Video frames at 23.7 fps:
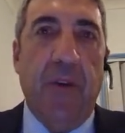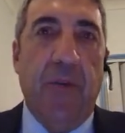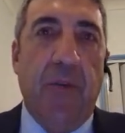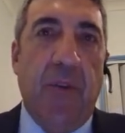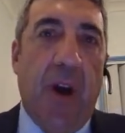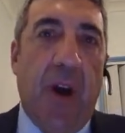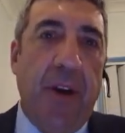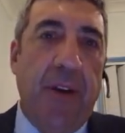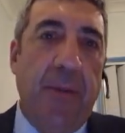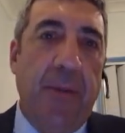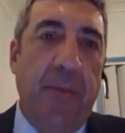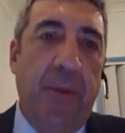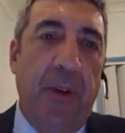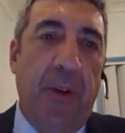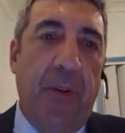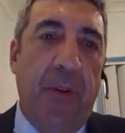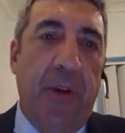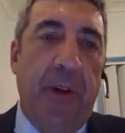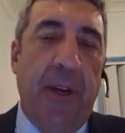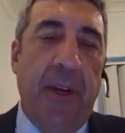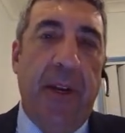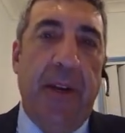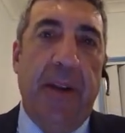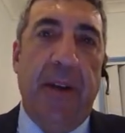tried to build
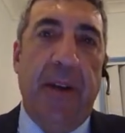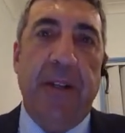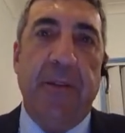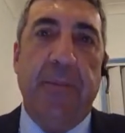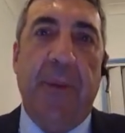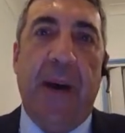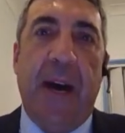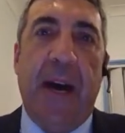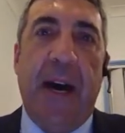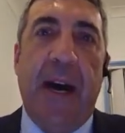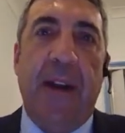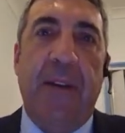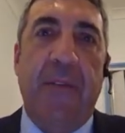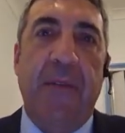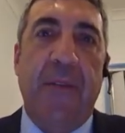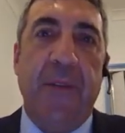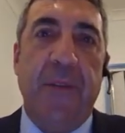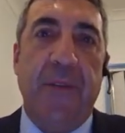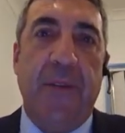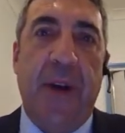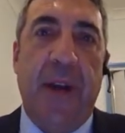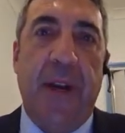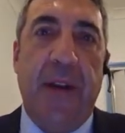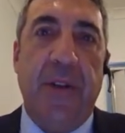it in as part of the
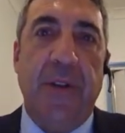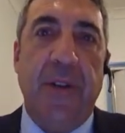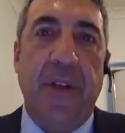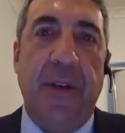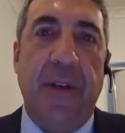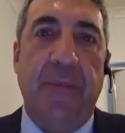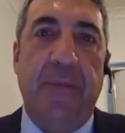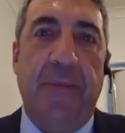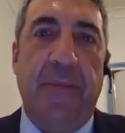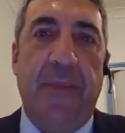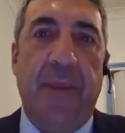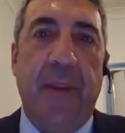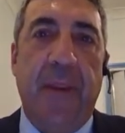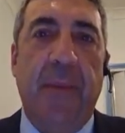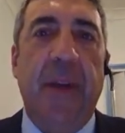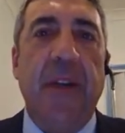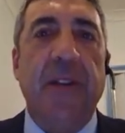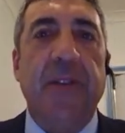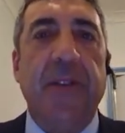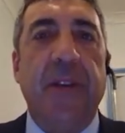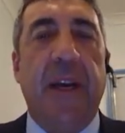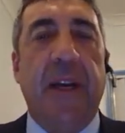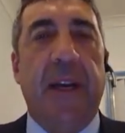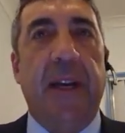strategy. And
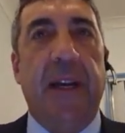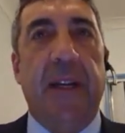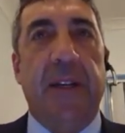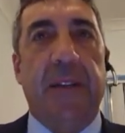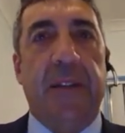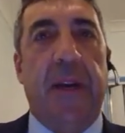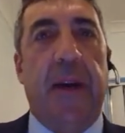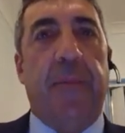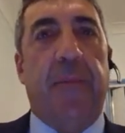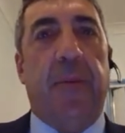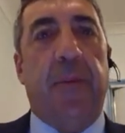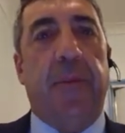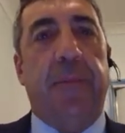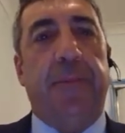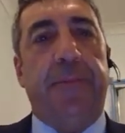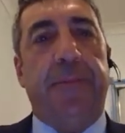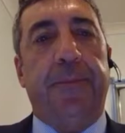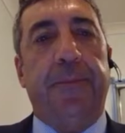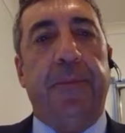let's take an example.